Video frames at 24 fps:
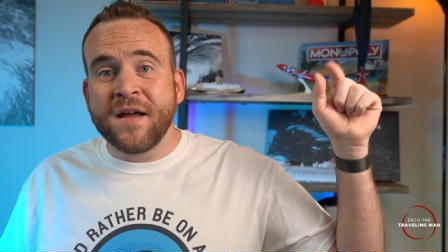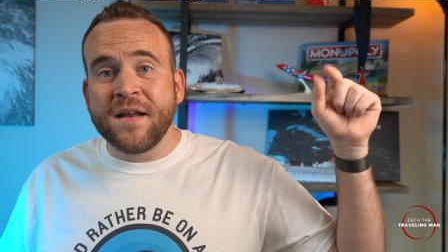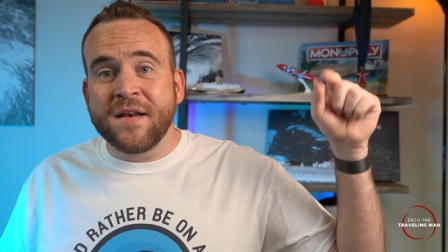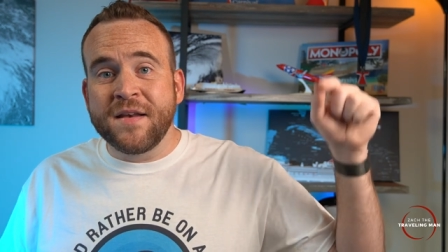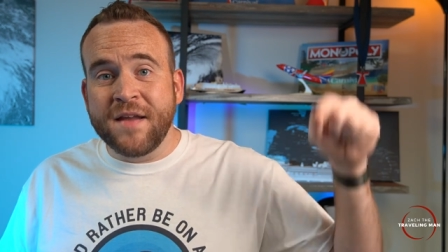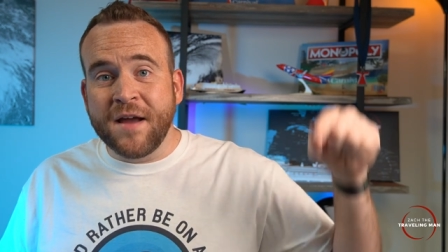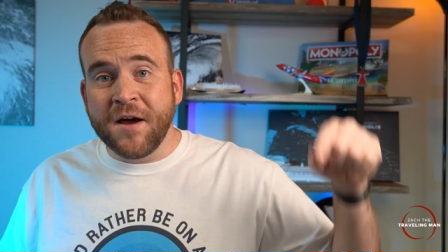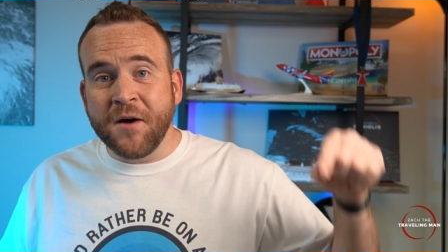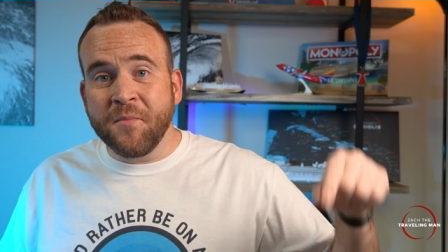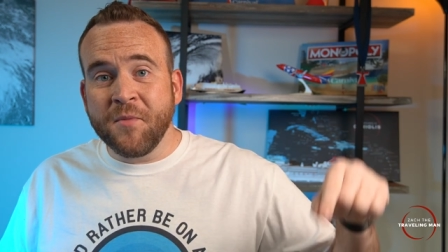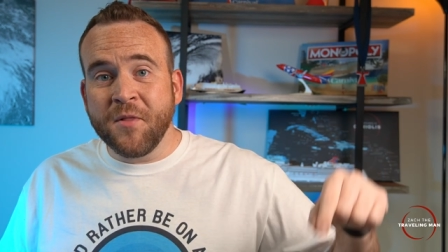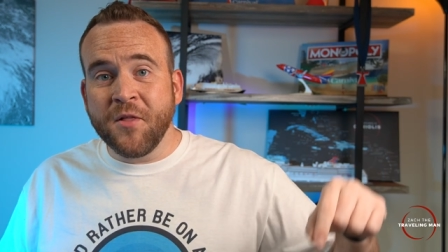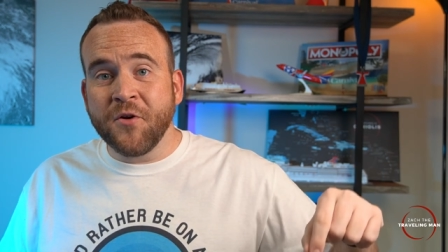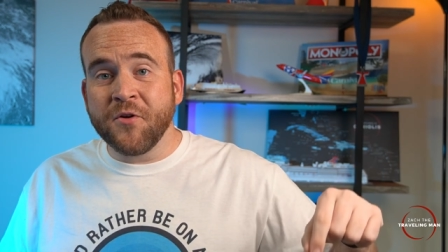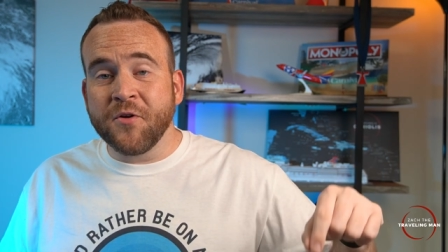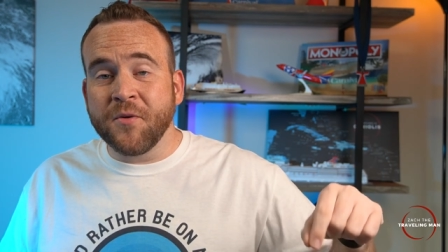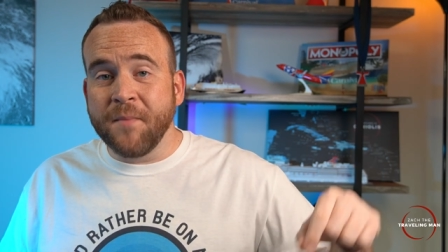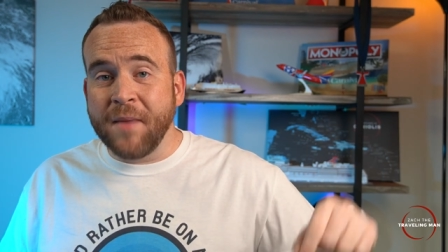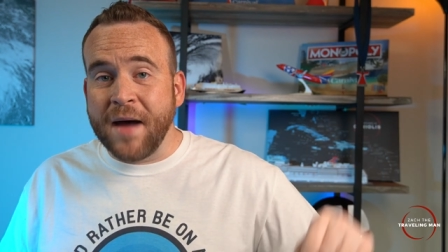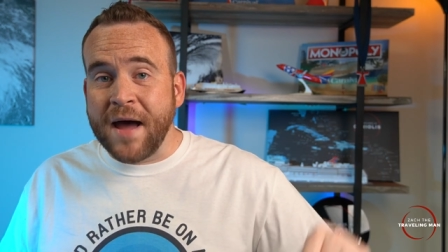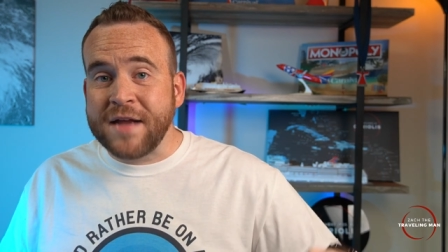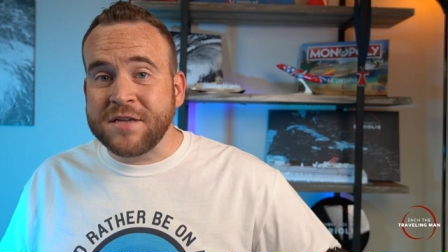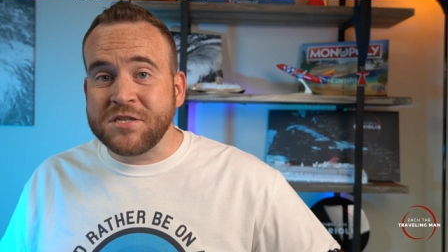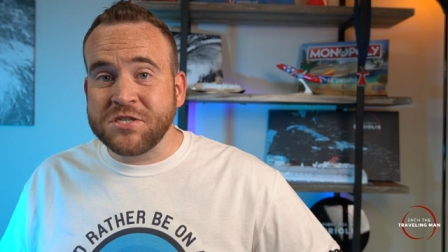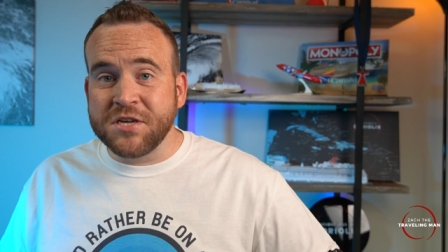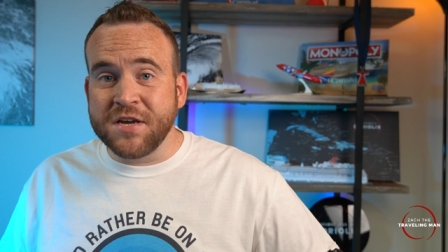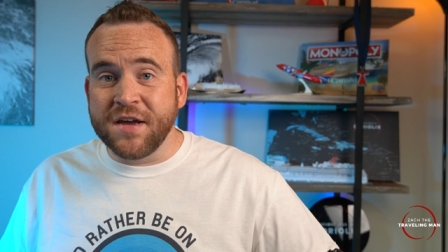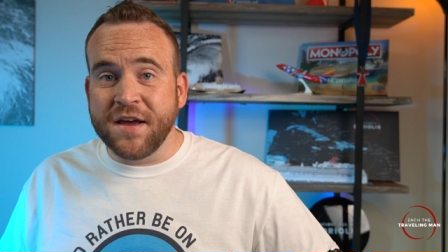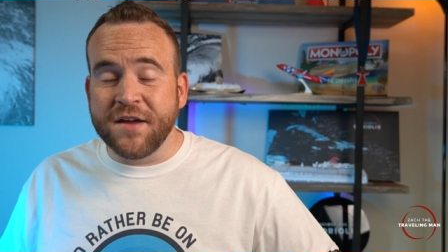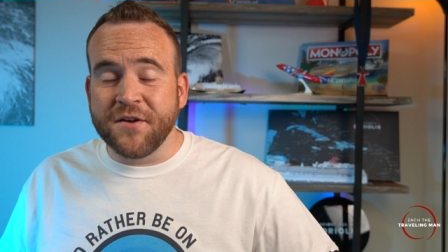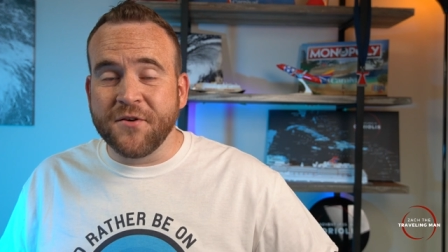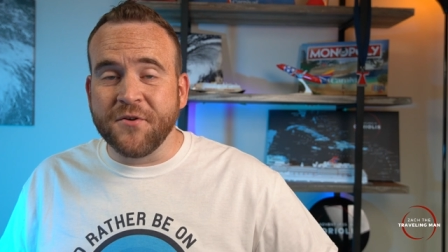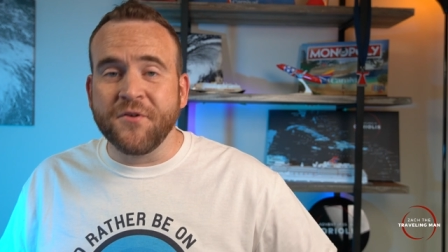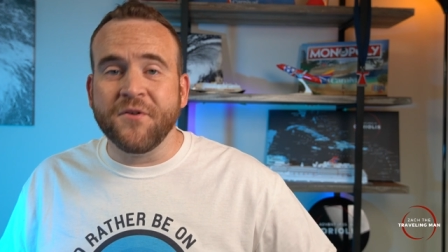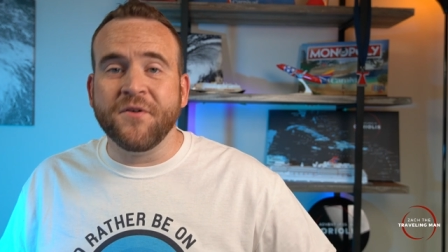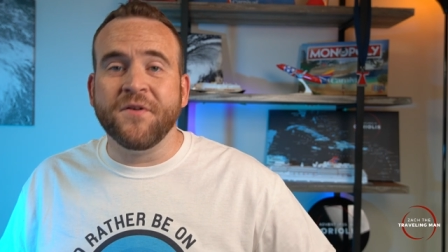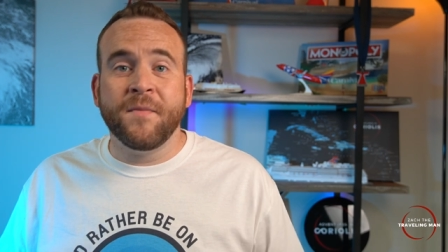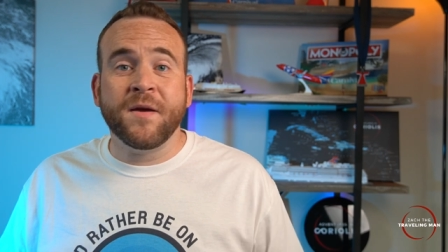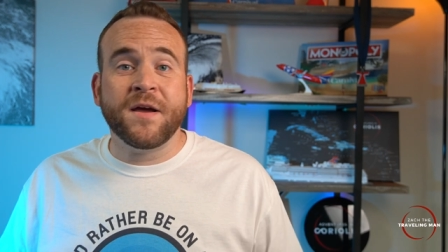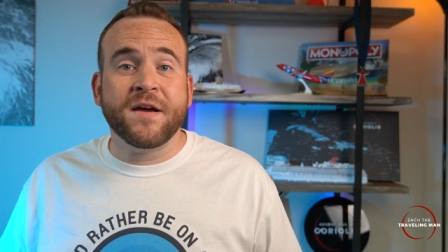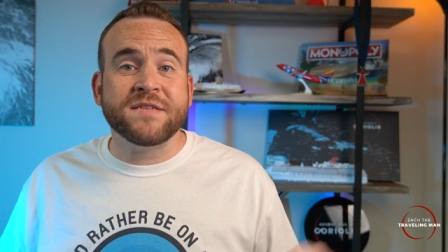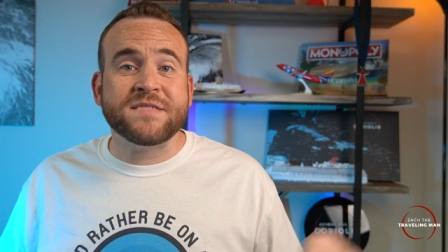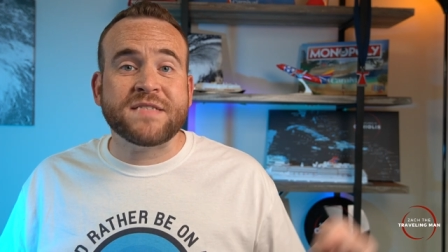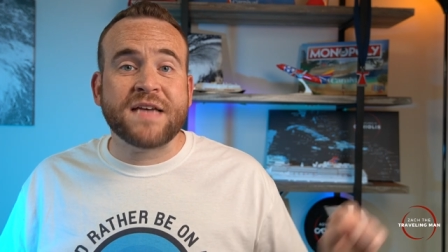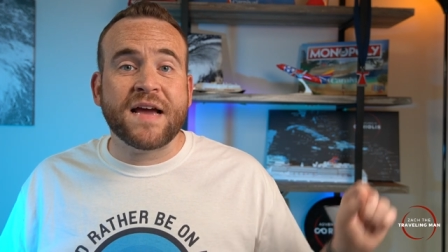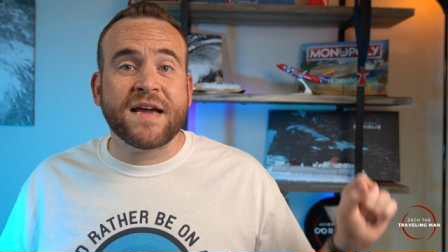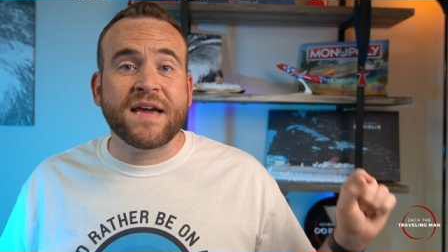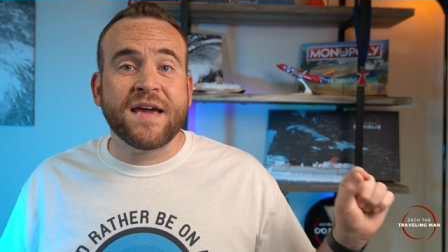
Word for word: down below to my channel, because I